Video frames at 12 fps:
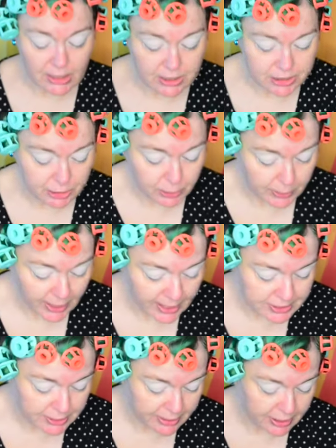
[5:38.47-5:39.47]
So yeah,
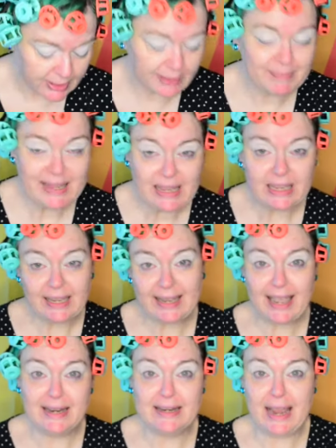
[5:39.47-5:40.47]
so I thought,
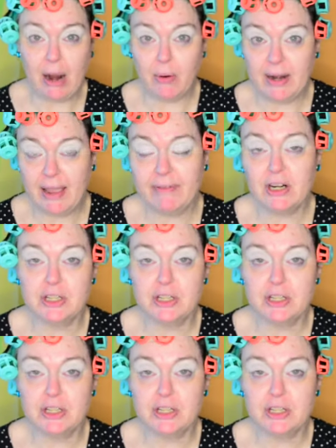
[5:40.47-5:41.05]
again, now or never.